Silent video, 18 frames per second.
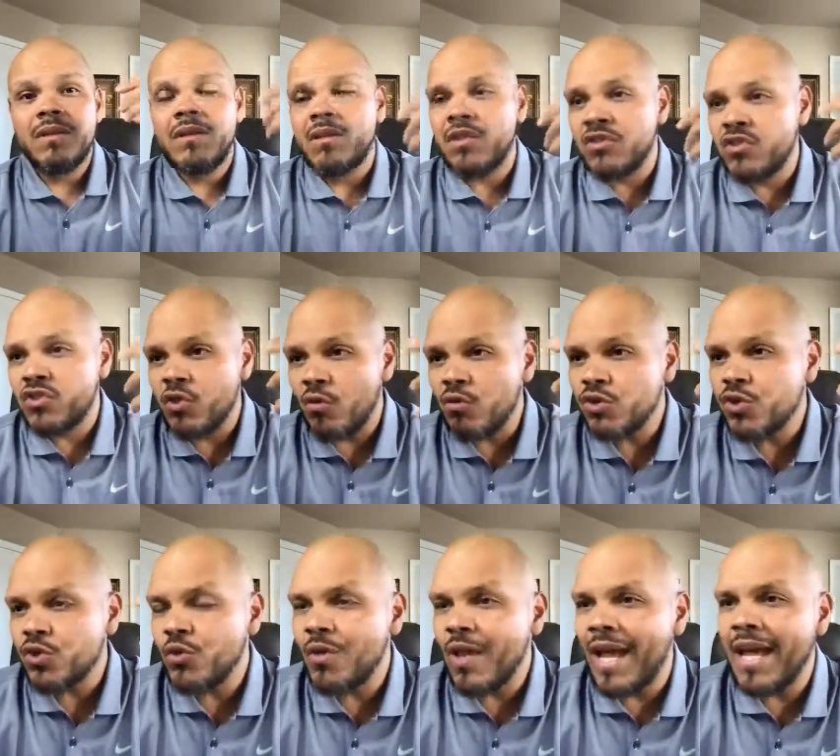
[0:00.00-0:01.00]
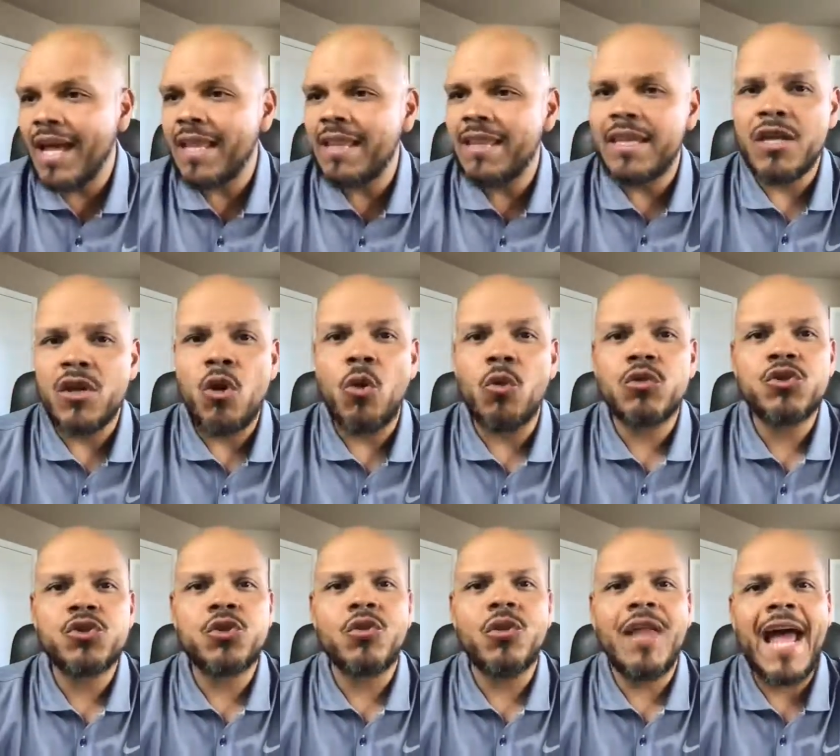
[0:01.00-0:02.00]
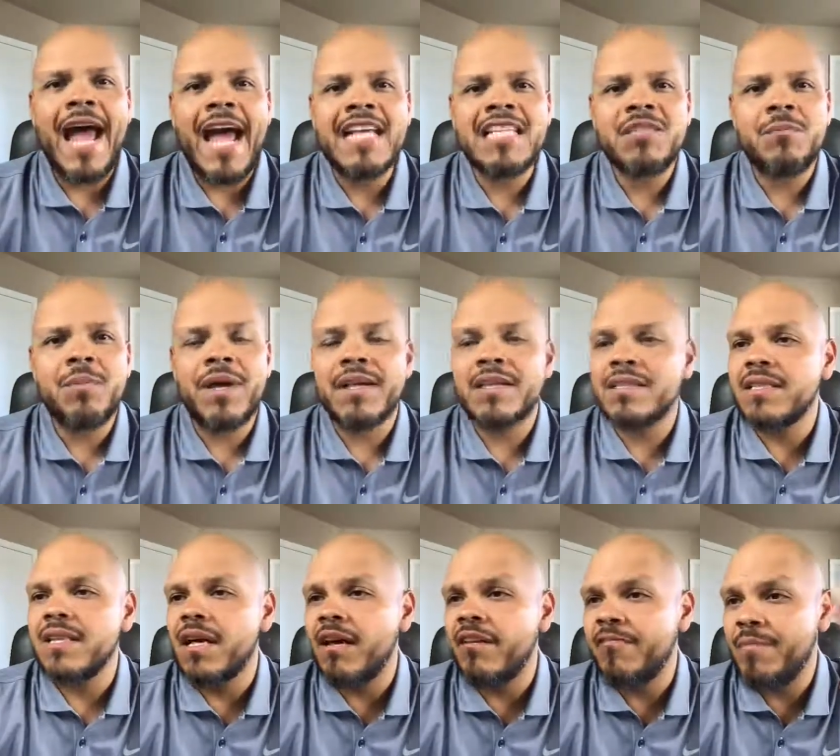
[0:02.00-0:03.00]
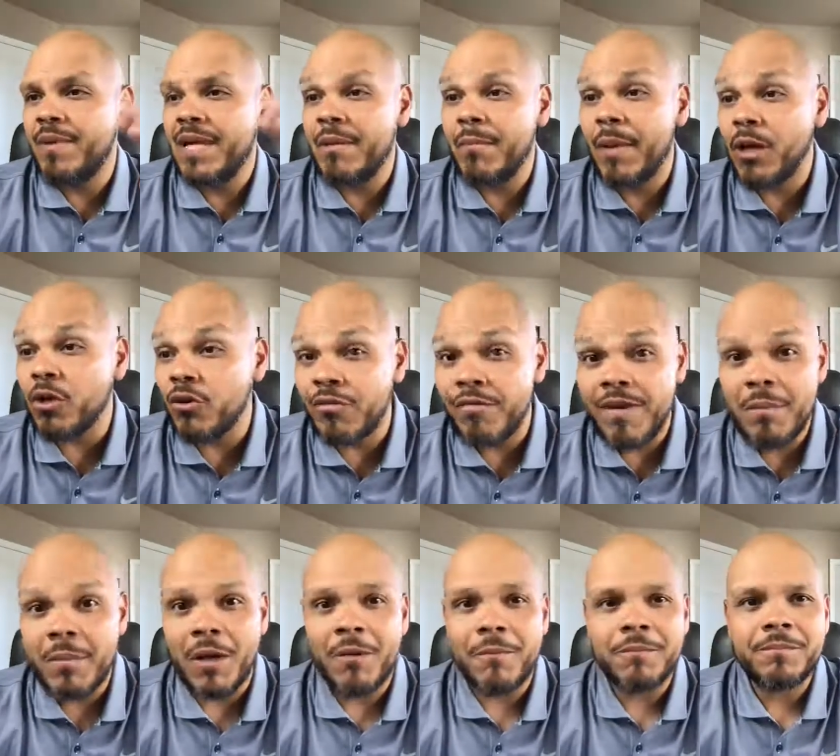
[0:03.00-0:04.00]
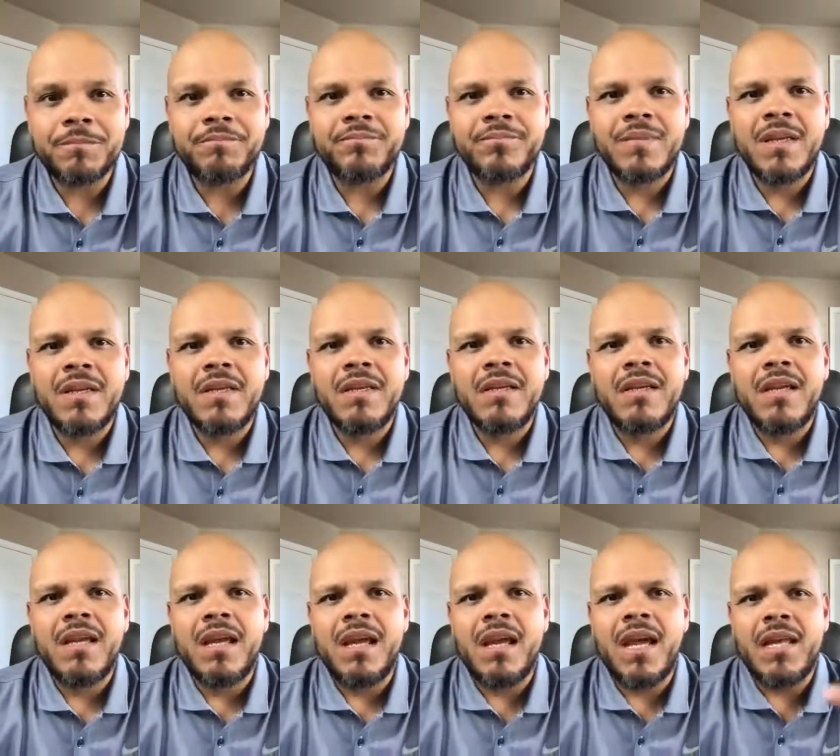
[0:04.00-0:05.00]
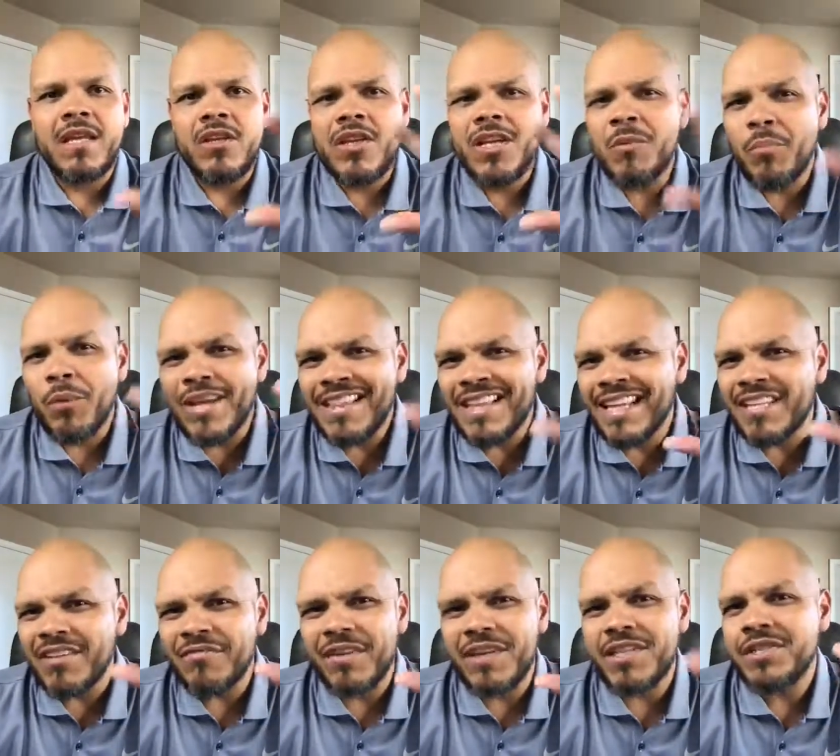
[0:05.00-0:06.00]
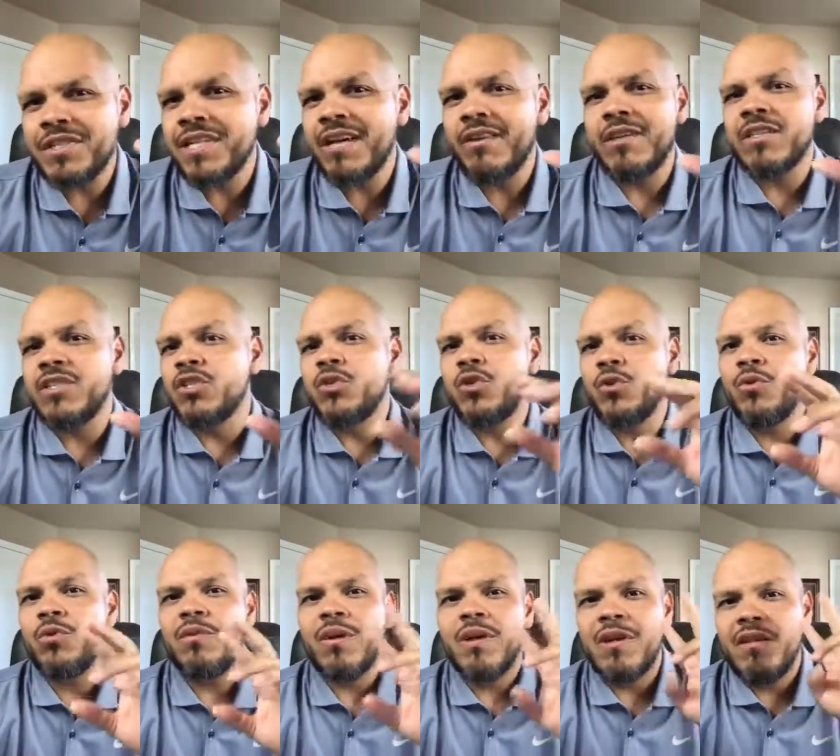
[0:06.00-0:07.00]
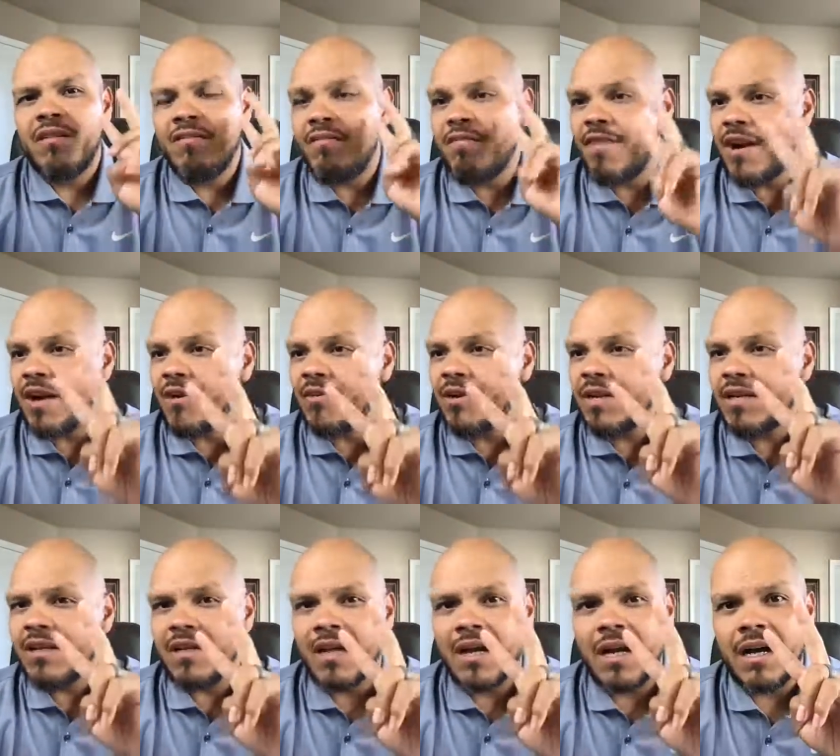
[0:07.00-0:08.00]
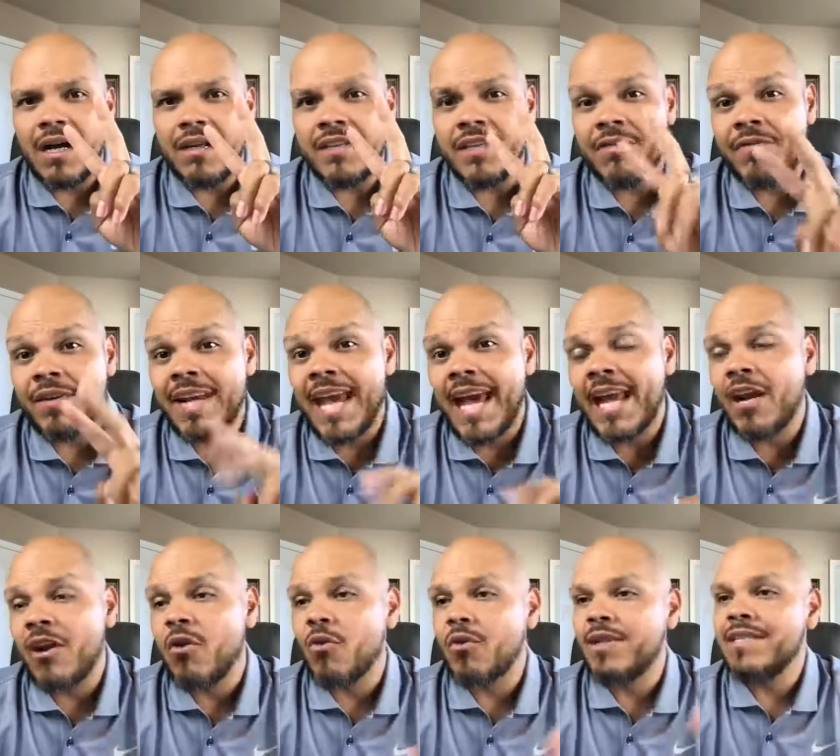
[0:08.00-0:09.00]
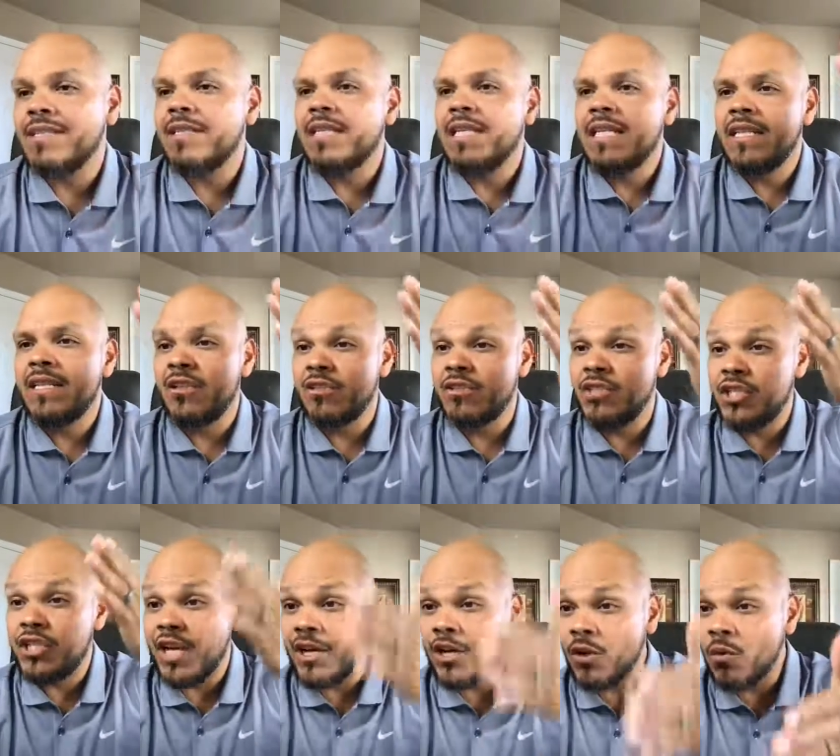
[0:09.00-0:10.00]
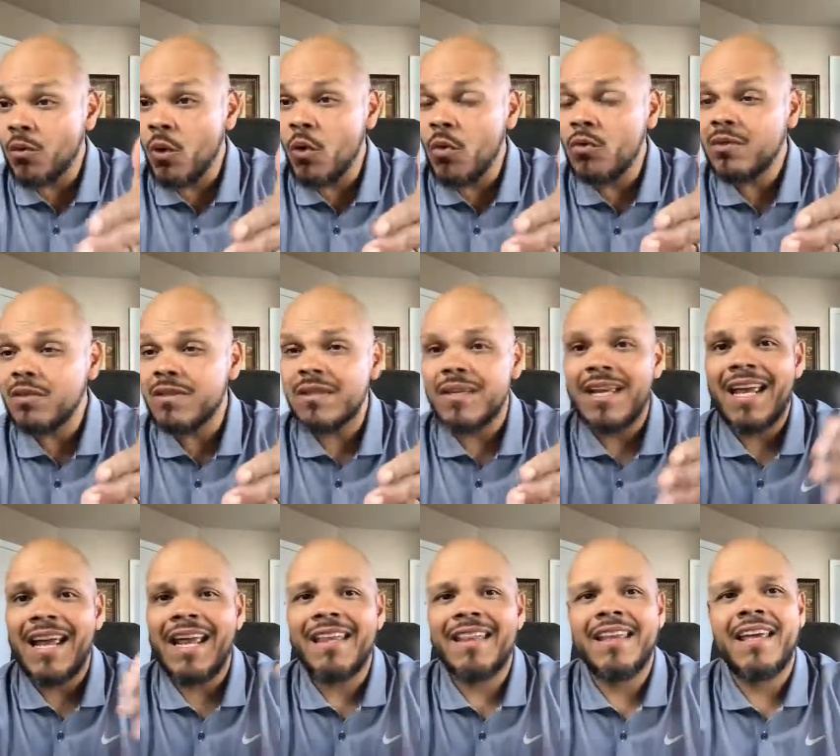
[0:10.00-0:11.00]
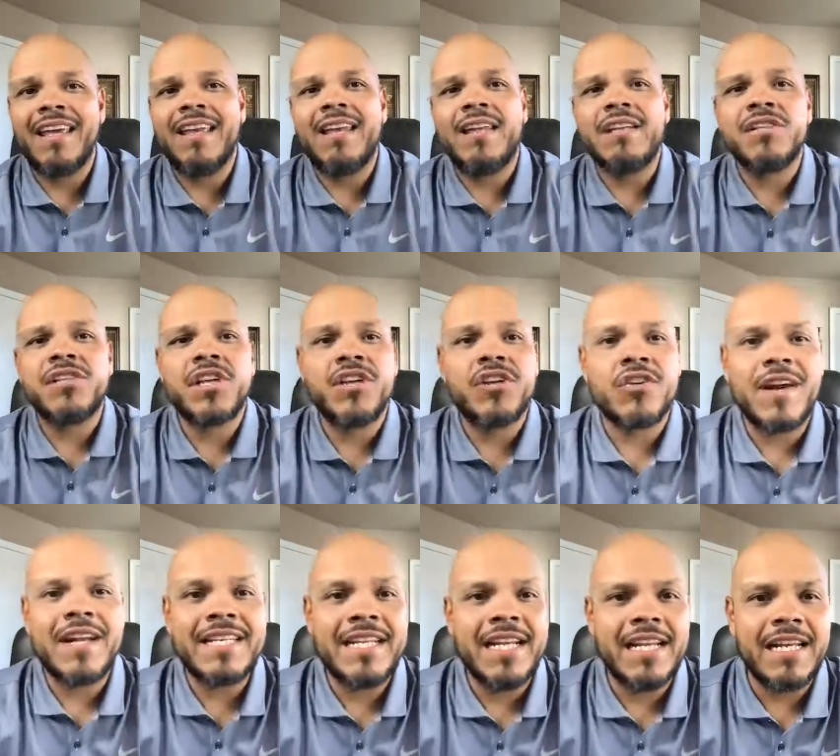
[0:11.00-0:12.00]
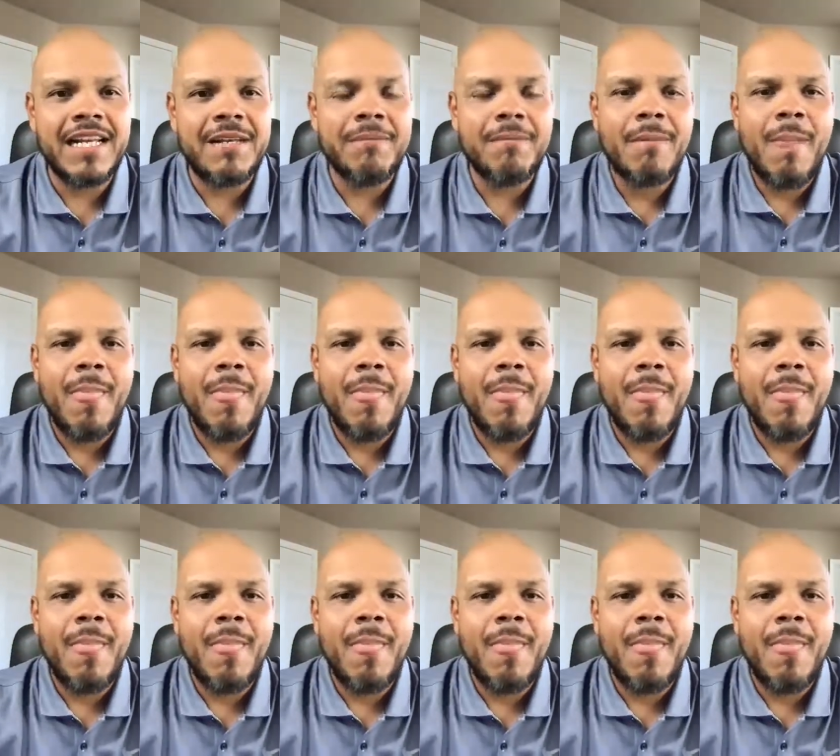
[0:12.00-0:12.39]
the social, and the cultural aspects of being male or female. And you can break that definition down into two very uh, different categories there's gender roles and then gender identity.